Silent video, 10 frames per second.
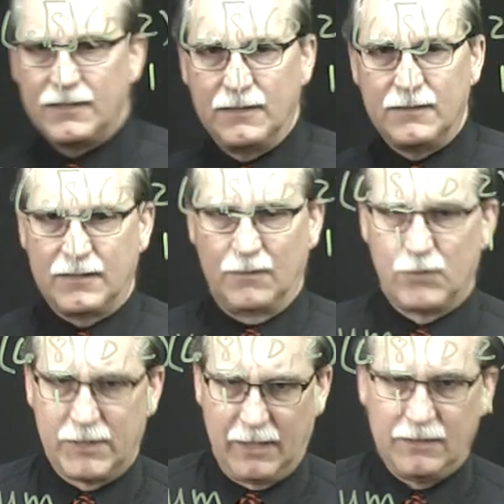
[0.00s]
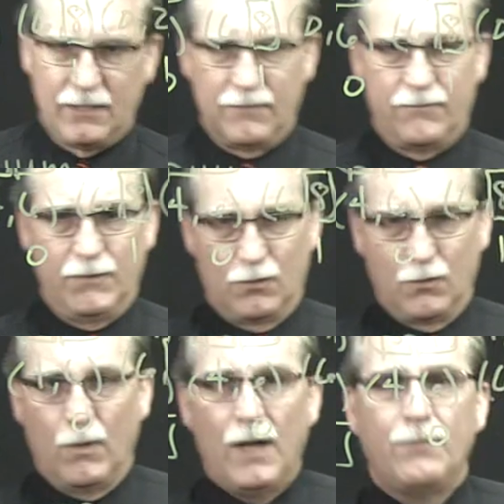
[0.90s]
in some sense if you
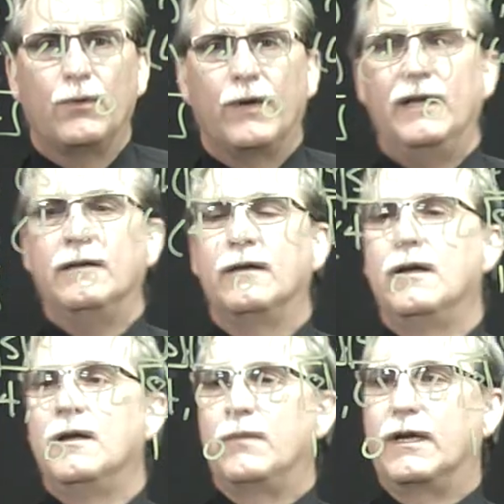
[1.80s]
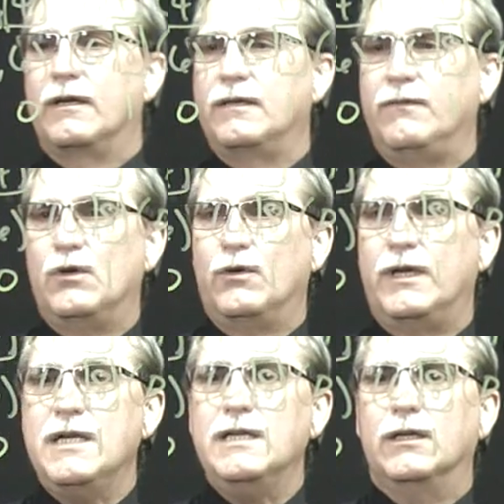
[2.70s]
cooperate, because if you're
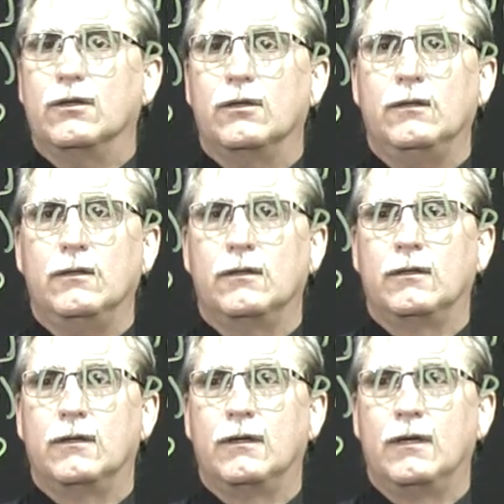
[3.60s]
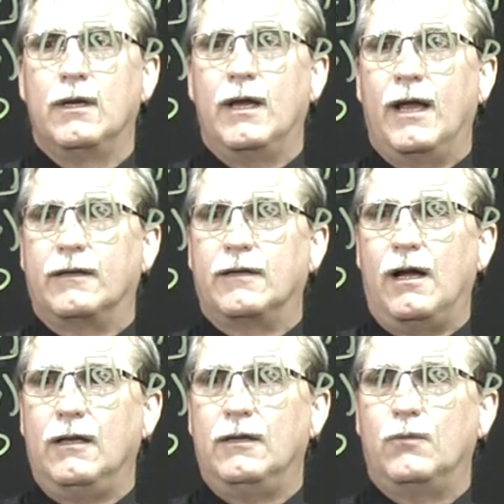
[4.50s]
here and
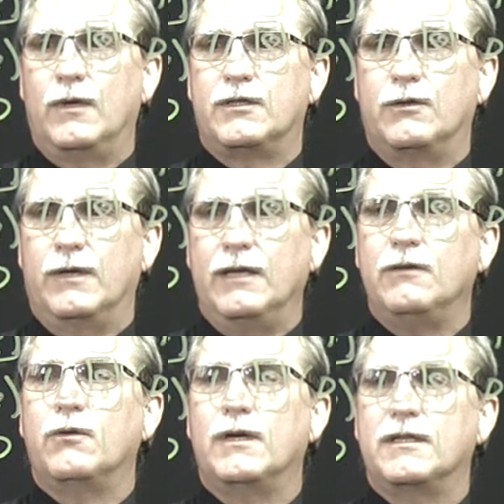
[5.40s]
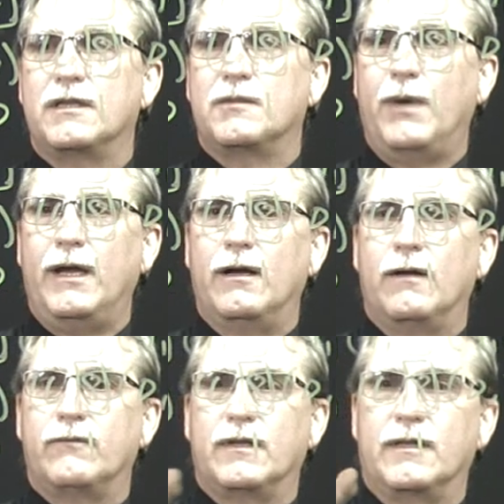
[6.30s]
Colin wants to increase his
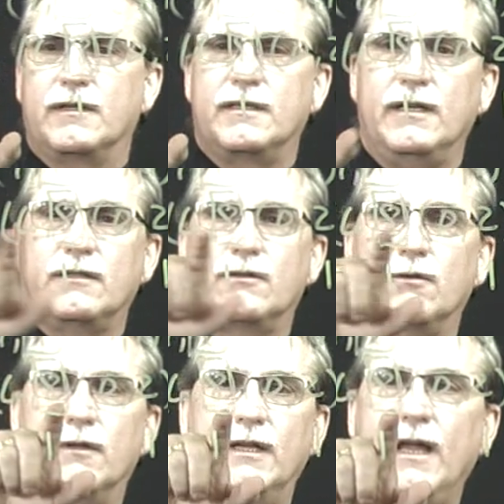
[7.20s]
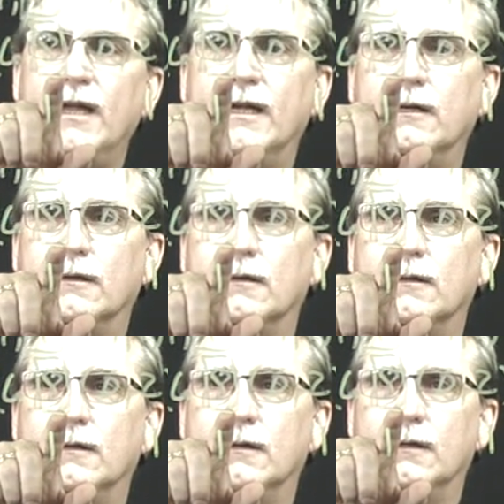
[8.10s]
payoff to the 6 or the 8,
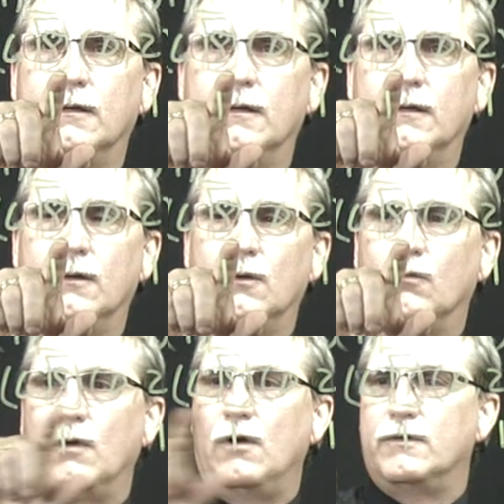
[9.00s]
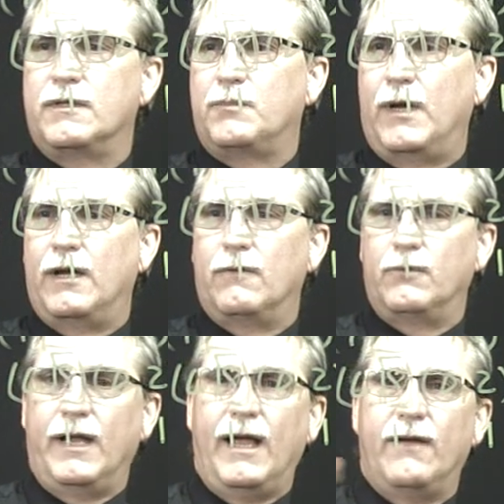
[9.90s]
Rose's payoff would
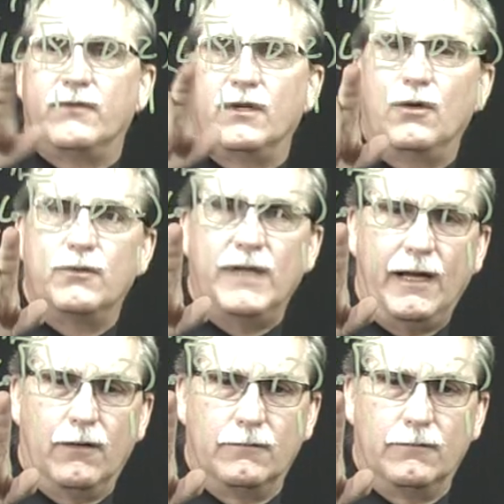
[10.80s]
have to go down,